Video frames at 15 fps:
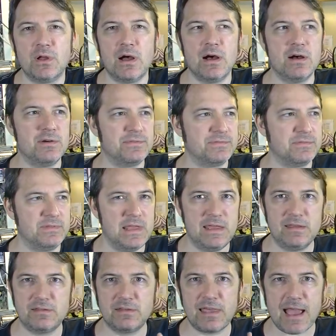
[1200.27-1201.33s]
of
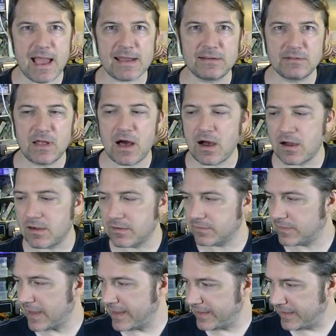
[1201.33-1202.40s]
these
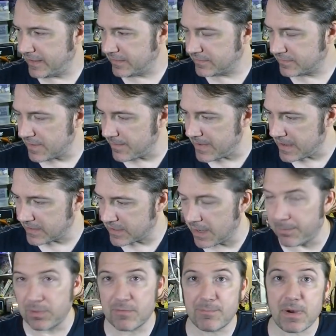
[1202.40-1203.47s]
catalogs, and he sent me a
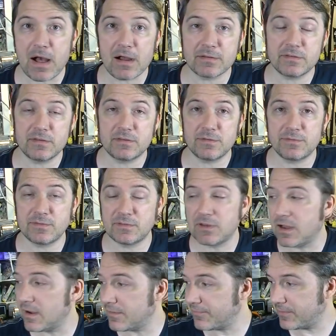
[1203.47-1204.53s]
couple of boxes of
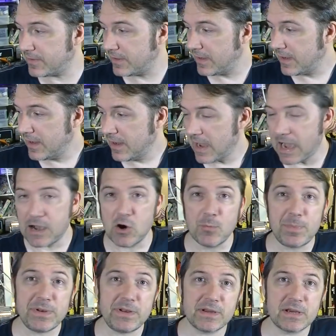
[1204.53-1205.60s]
stuff, and I
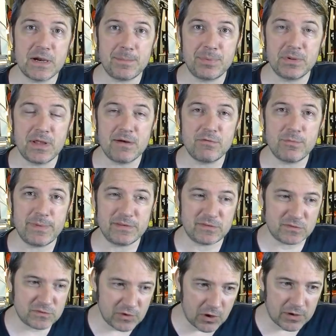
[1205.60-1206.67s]
opened a couple of them and
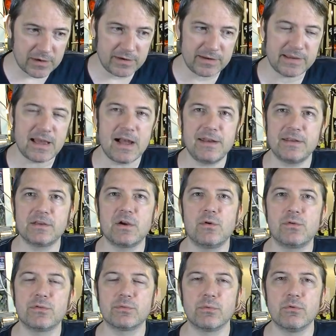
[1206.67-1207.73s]
started to kind of
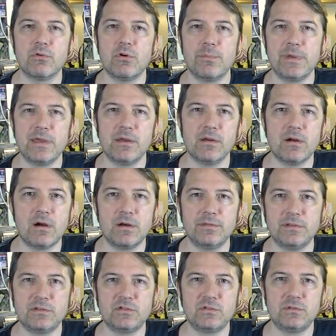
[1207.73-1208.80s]
go through them here on
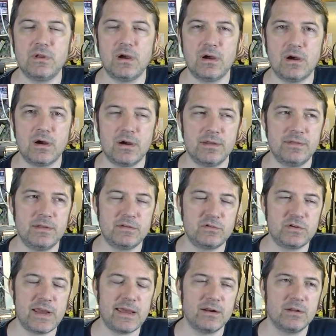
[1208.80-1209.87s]
this uh, on this
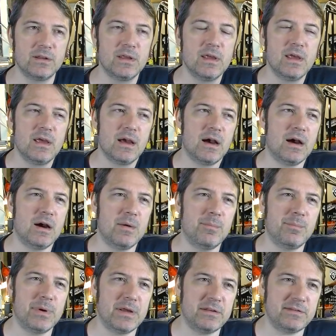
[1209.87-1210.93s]
channel. Uh,
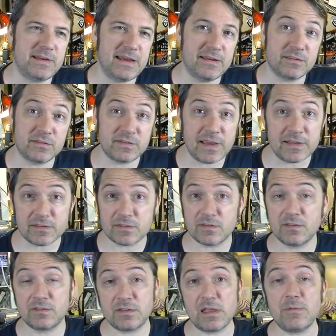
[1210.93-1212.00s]
but he has since
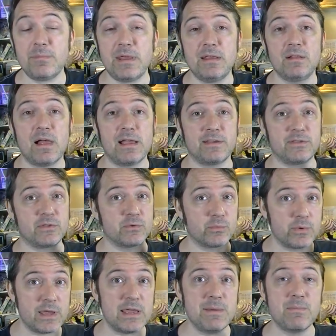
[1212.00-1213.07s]
sent me like
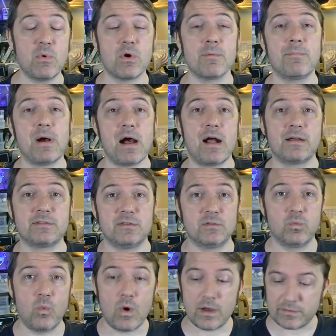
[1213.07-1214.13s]
three more
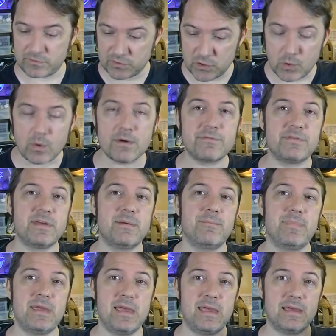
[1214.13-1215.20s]
boxes, one, two of them
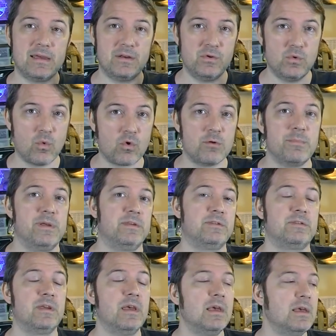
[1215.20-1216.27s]
being
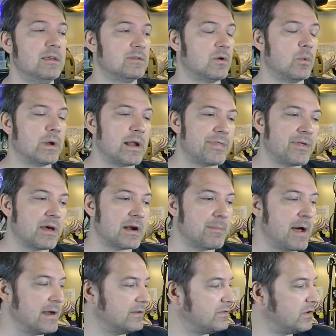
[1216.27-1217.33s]
enormous. So what I thought I
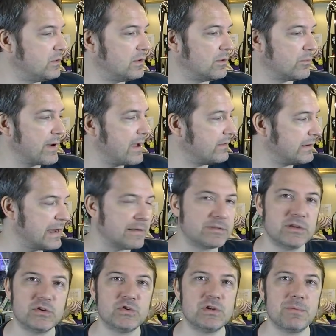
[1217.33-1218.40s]
might do to round out
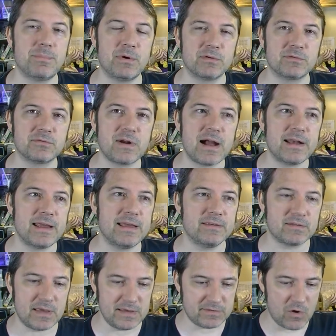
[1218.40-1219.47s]
this Shitpost Friday
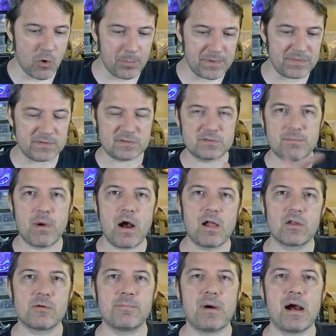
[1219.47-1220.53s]
is, is open the
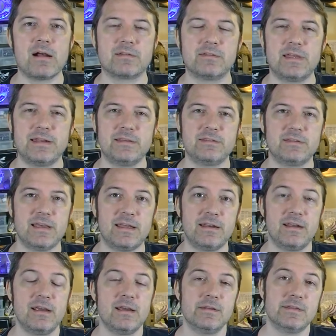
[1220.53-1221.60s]
smaller box that he sent
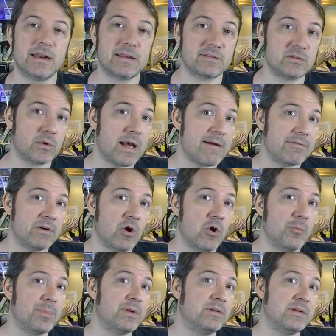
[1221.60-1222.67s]
that I still haven't
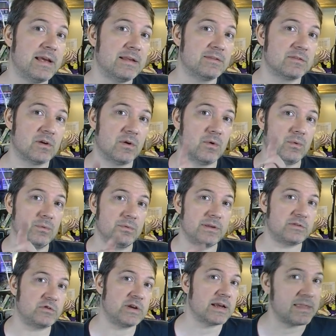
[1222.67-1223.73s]
opened yet. So
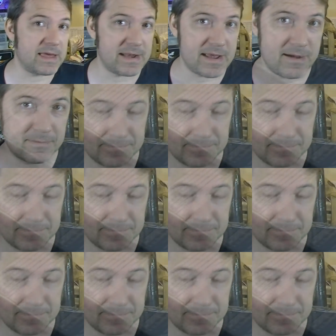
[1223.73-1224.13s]
let's check that out.